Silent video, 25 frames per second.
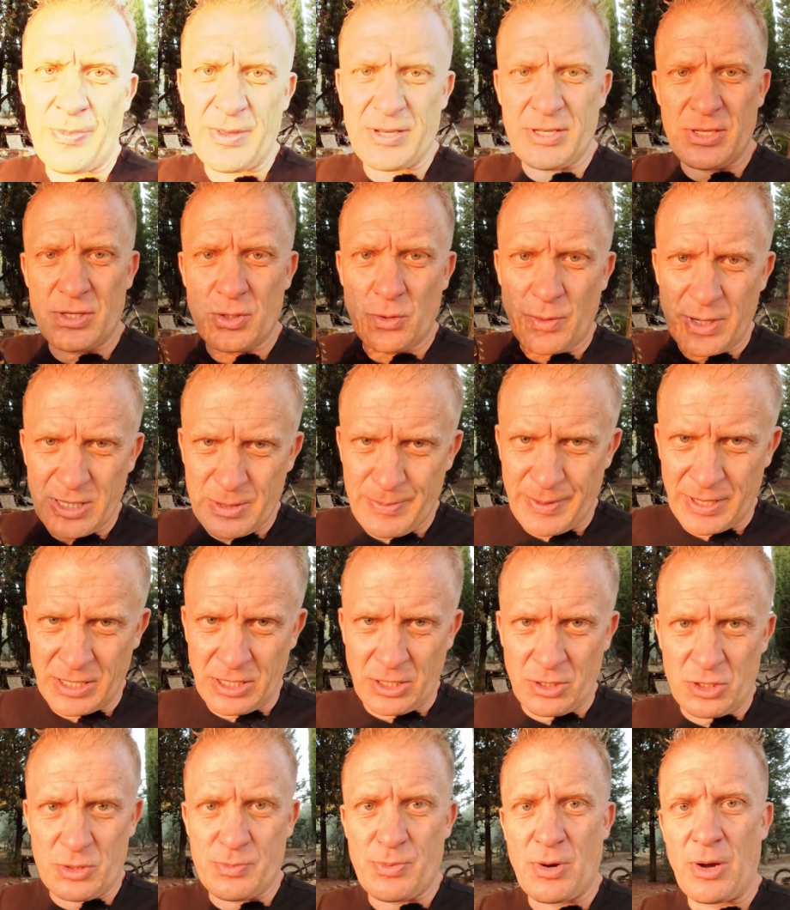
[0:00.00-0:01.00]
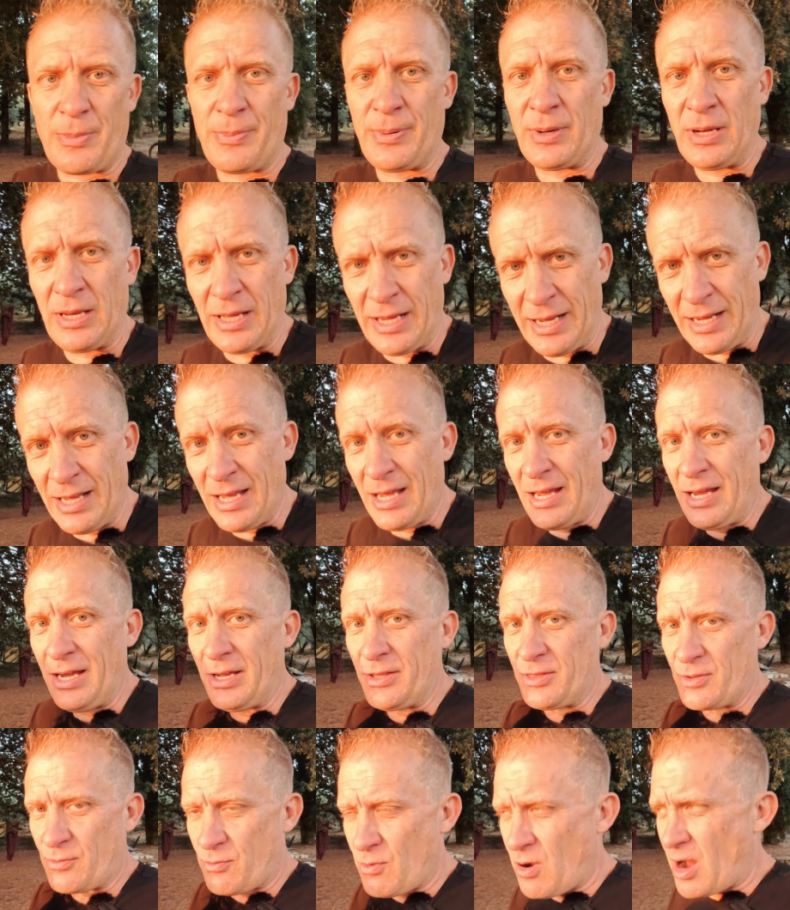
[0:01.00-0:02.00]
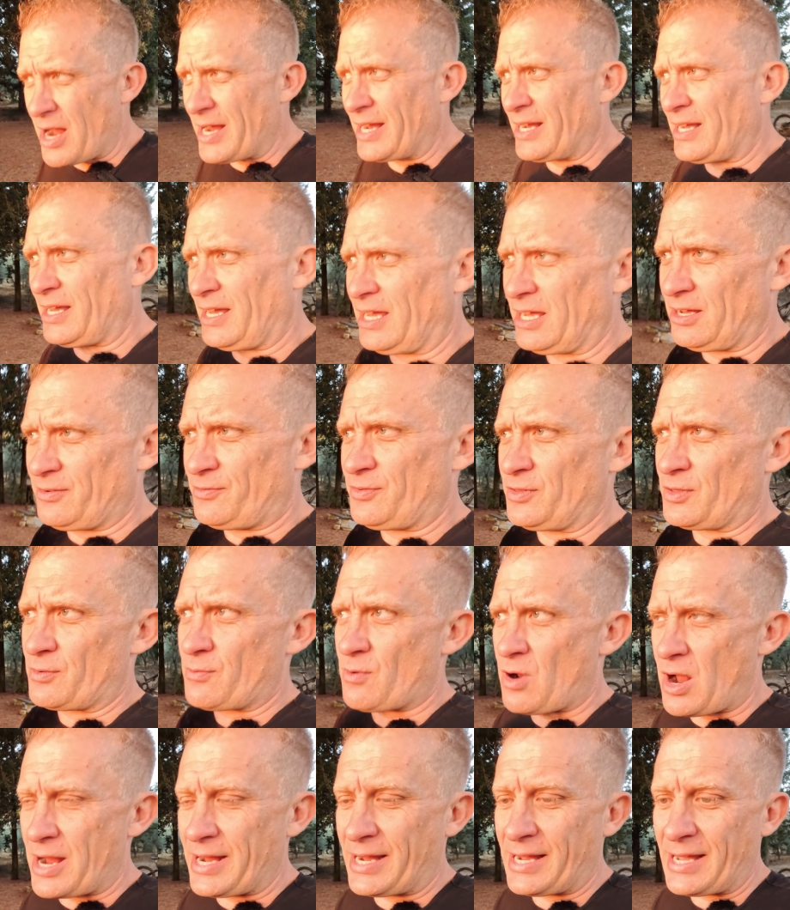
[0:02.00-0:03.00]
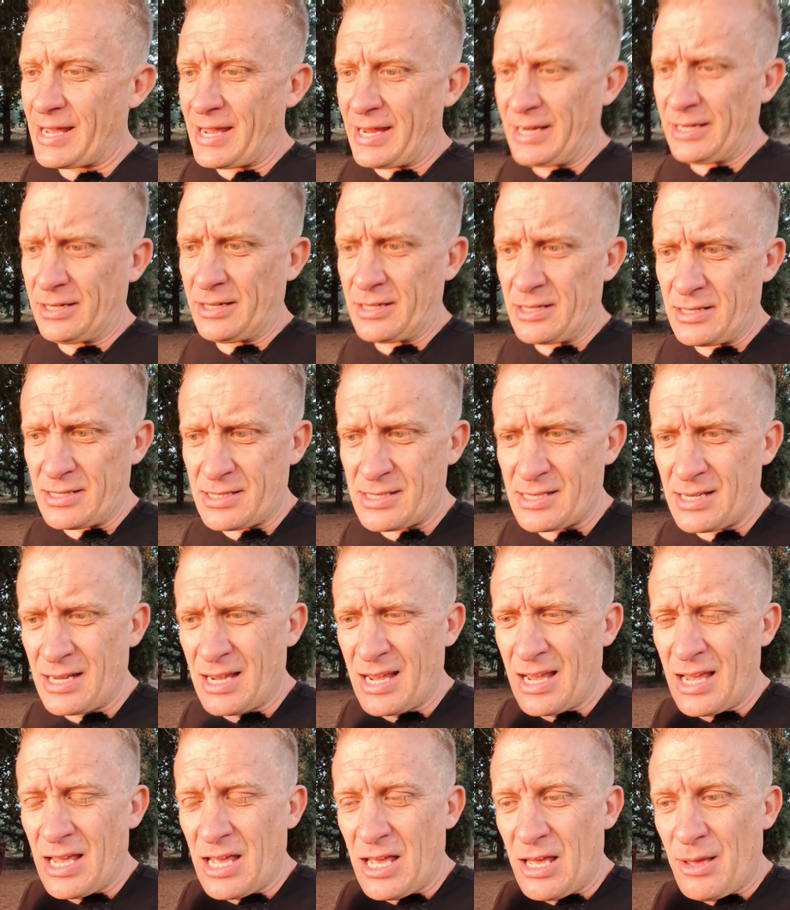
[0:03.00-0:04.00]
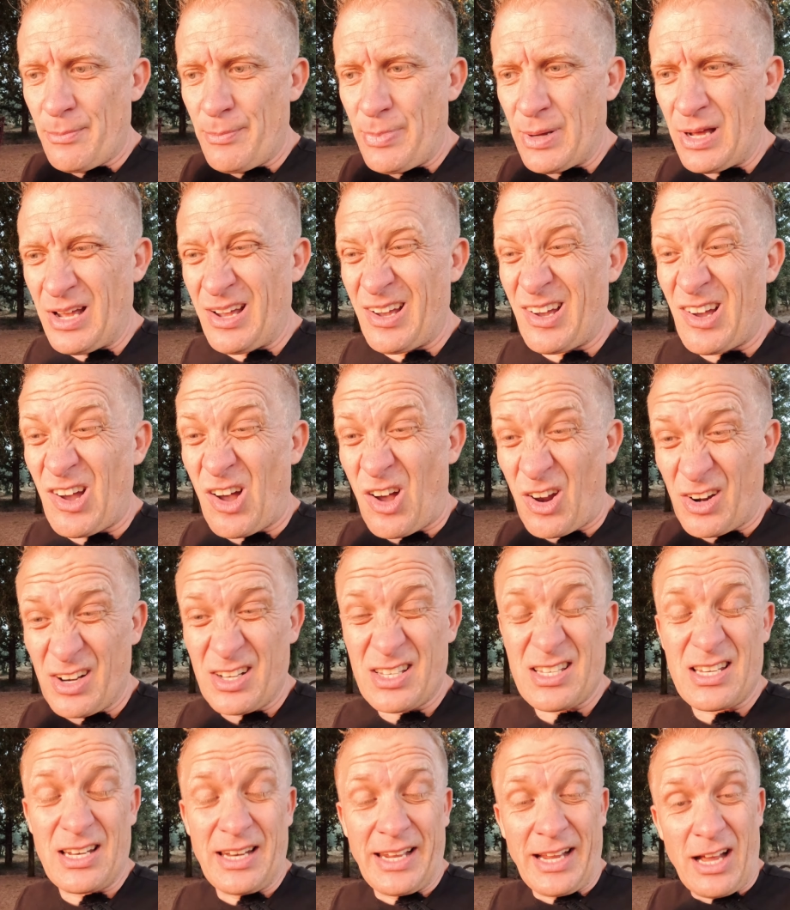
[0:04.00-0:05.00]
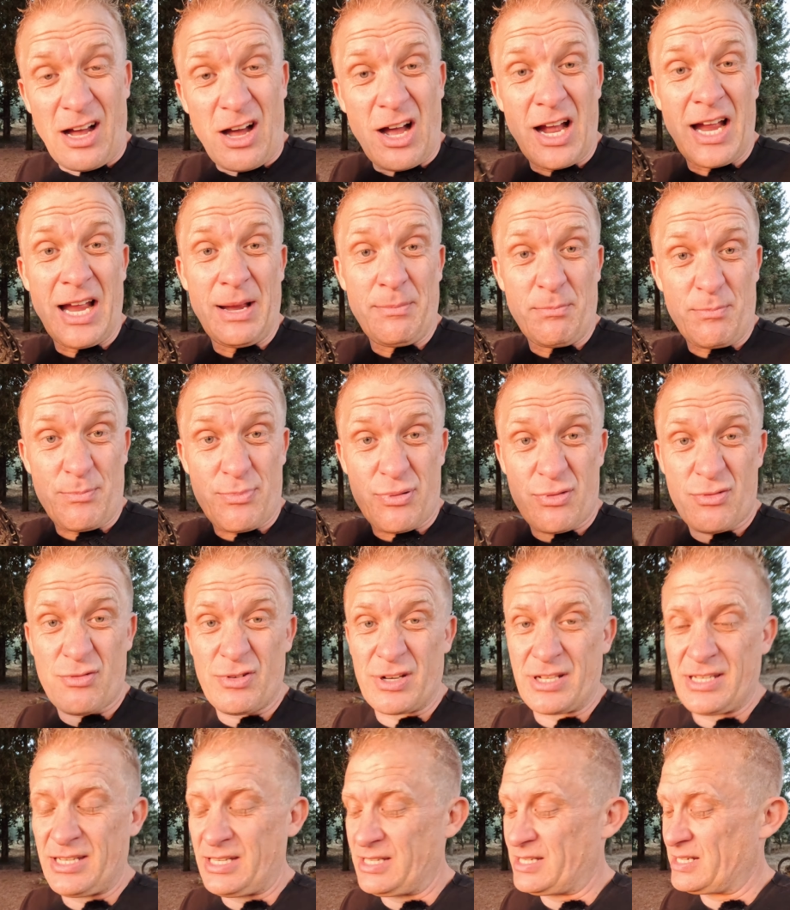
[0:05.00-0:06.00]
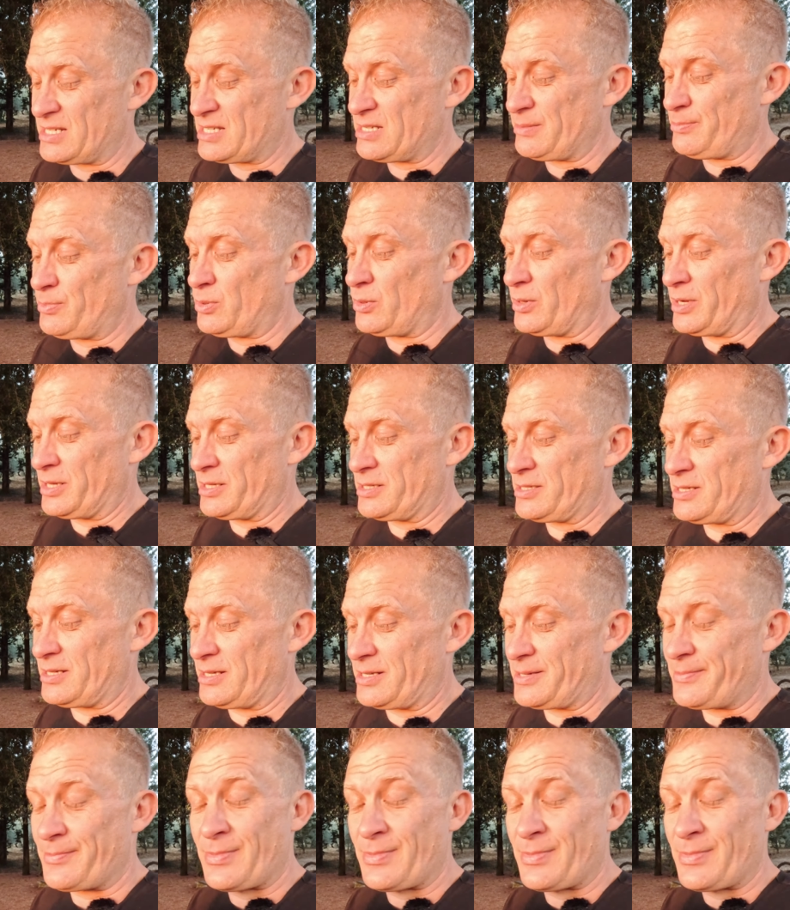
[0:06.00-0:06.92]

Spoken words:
This has always been used properly in the right gear for the right cadence, but honestly, I am pretty disappointed.